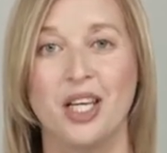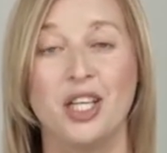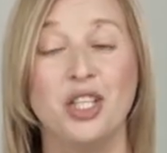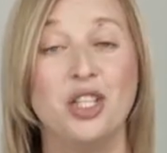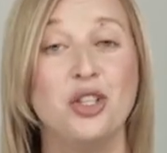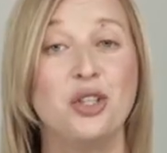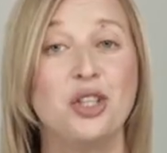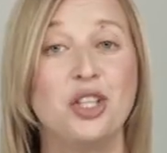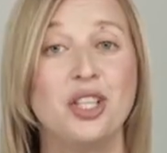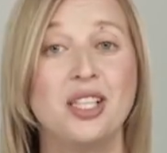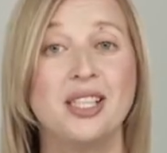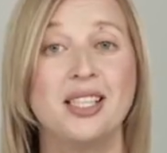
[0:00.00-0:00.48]

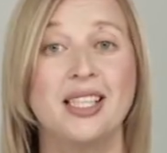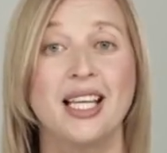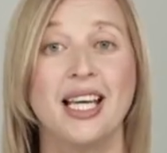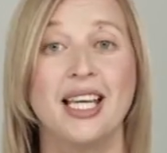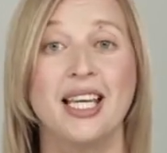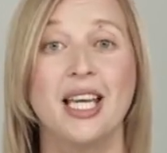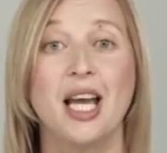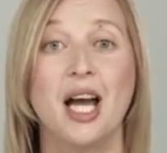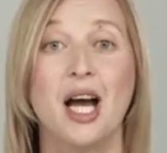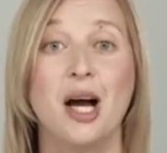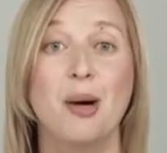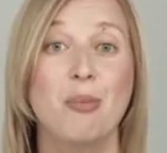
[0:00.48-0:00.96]
You could
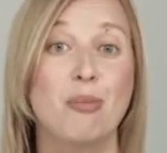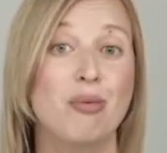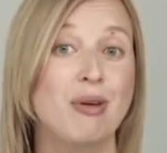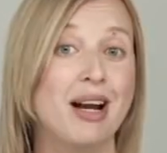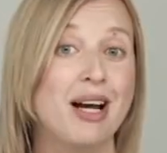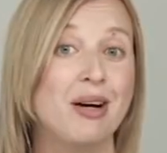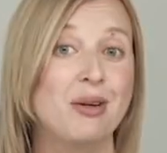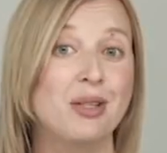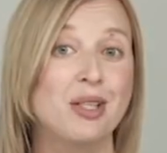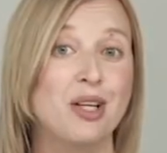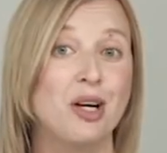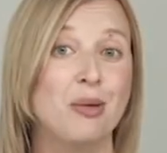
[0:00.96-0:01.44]
say,
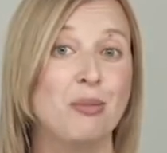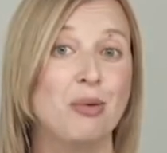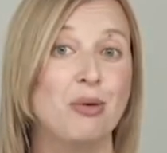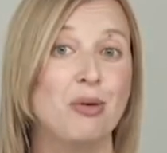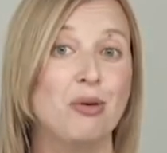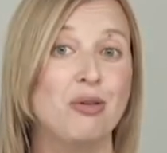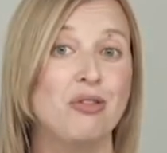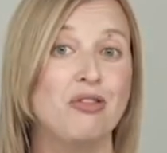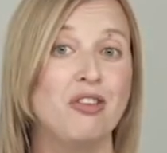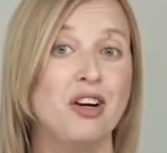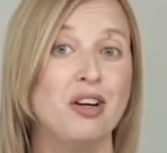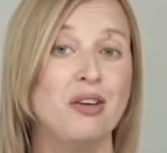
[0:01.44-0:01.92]
browse our
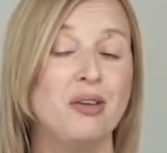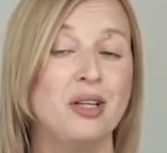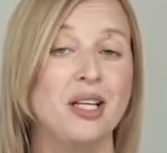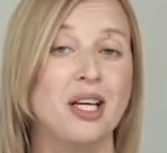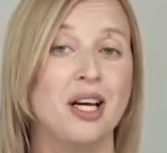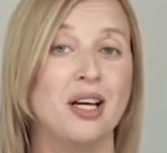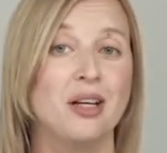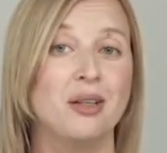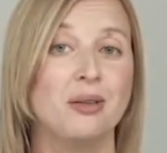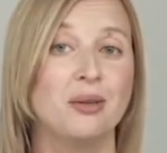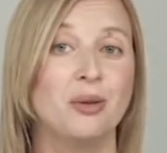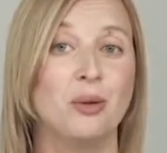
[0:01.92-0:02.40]
portfolio,